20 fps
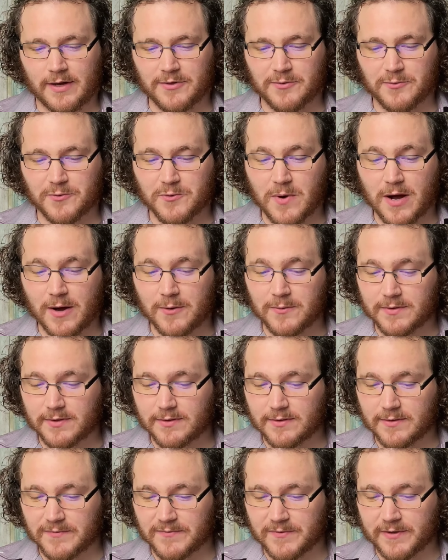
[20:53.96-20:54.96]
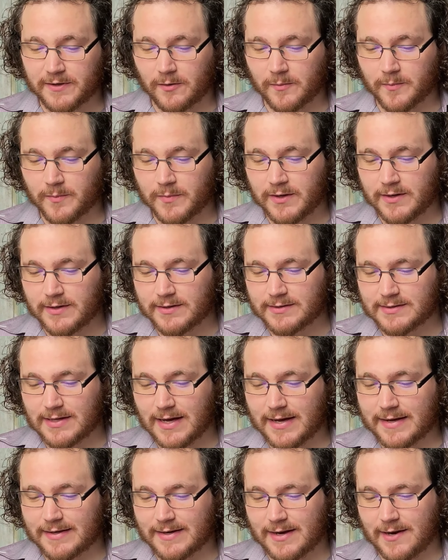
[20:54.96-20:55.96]
Throughout the film,
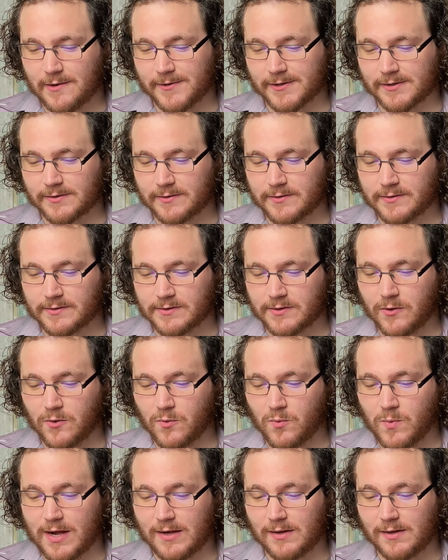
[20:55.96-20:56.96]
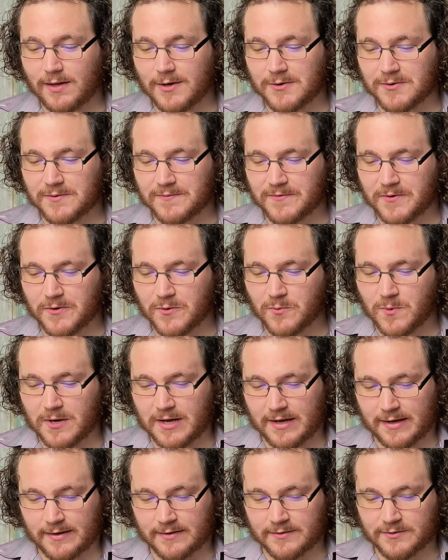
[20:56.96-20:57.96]
side characters go well out of their
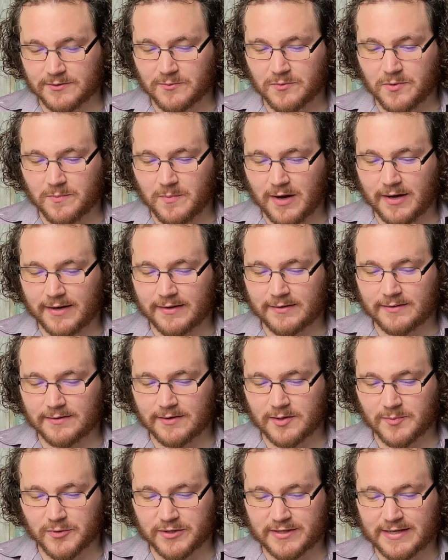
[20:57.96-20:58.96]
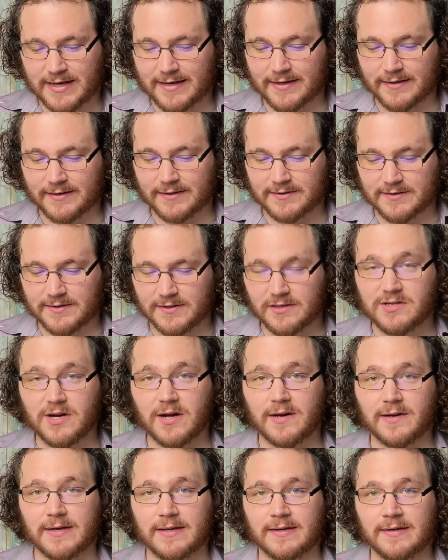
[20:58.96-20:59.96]
way to remind the protagonist,
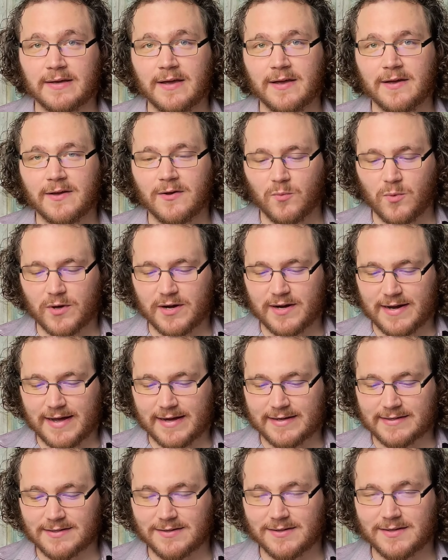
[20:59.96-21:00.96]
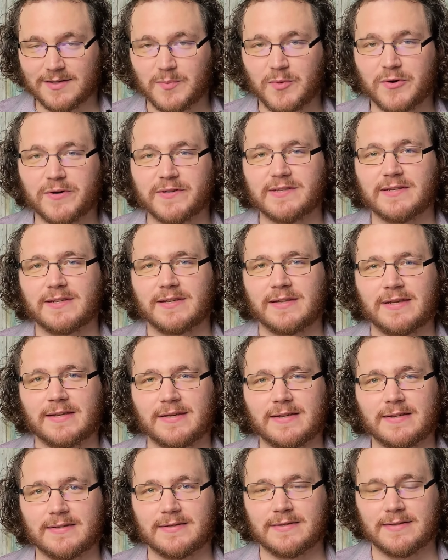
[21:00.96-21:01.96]
Johnny, what an excellent person
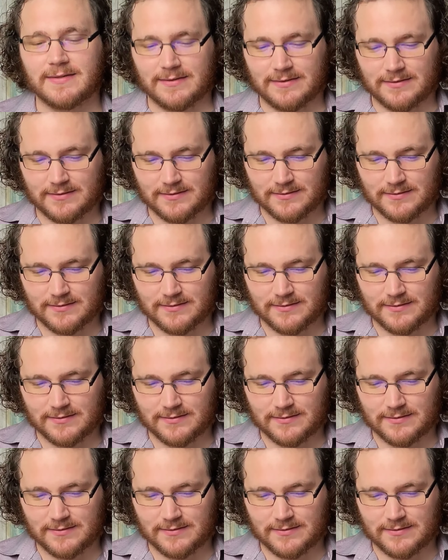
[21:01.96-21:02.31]
he is.